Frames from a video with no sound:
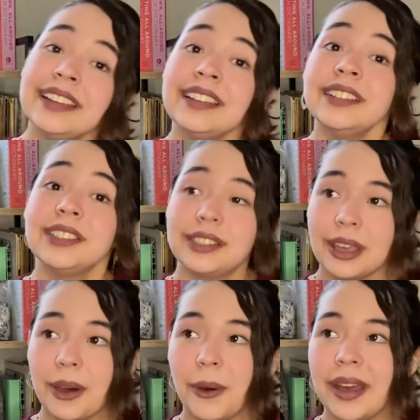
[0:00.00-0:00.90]

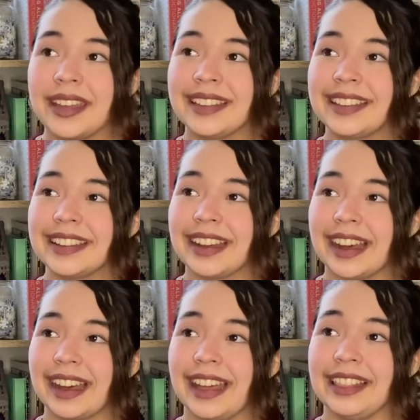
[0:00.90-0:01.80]
So
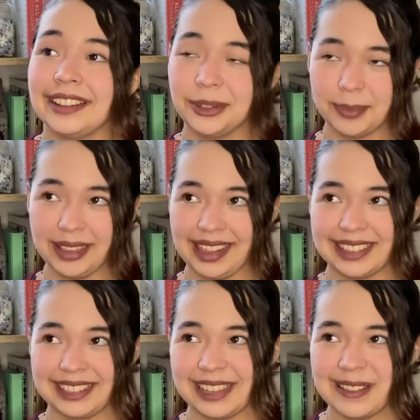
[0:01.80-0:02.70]
I learned my
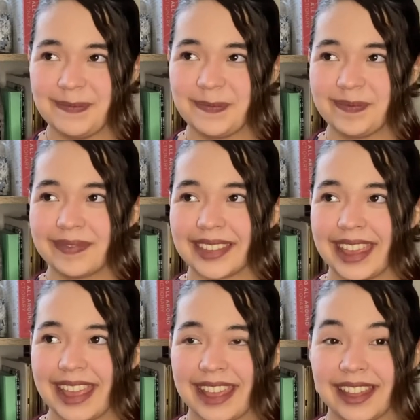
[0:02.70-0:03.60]
lesson
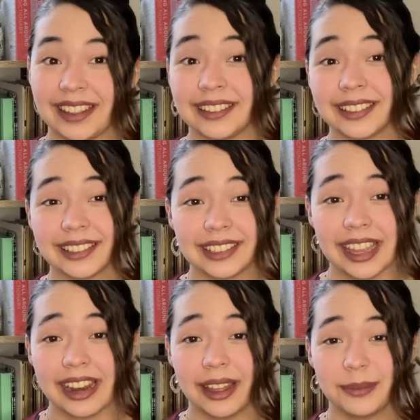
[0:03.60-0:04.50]
and
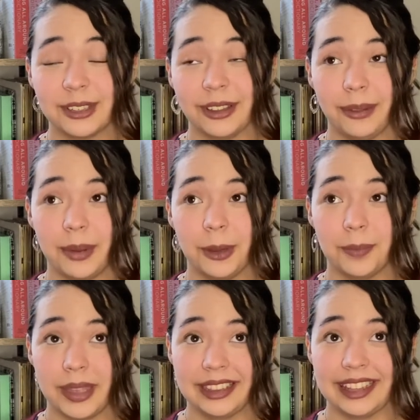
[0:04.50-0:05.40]
stayed up till about
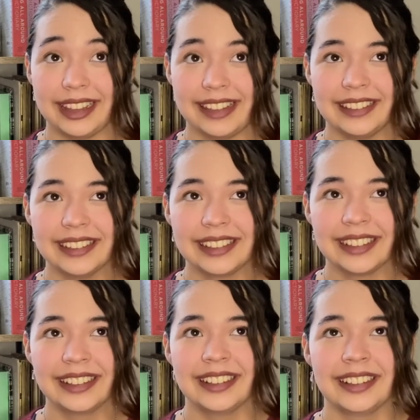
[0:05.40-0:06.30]
midnight
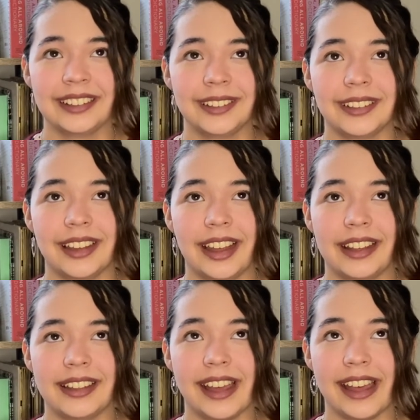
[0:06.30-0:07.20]

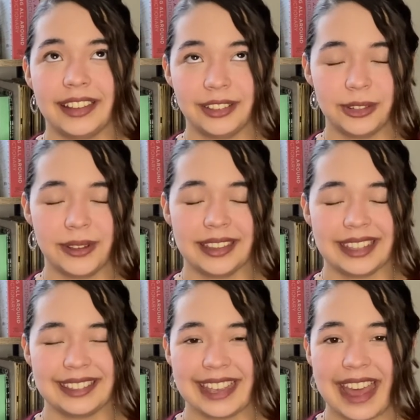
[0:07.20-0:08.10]
undoing
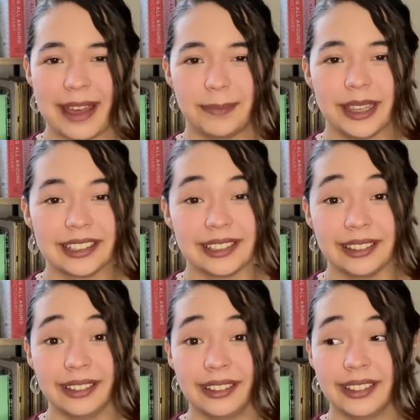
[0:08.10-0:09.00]
this hat because
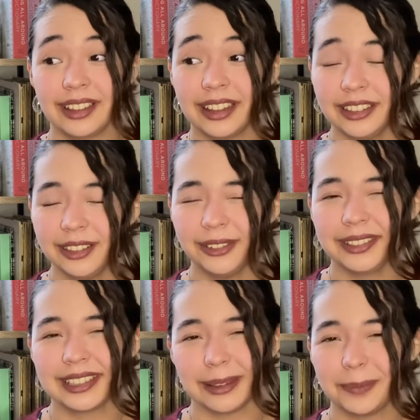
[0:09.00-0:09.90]
undoing
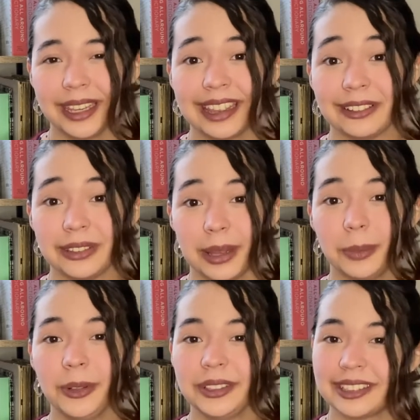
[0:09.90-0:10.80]
something held
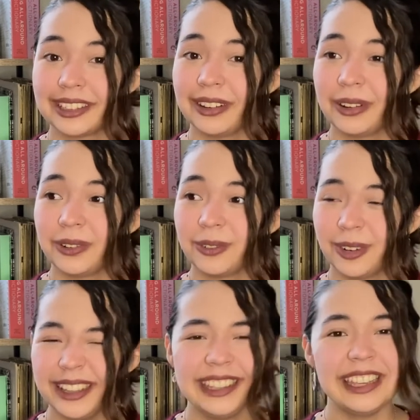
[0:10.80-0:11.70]
double is
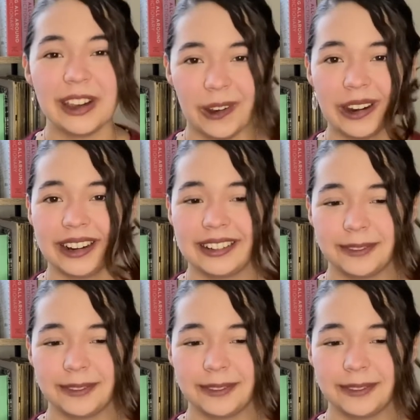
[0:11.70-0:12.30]
really hard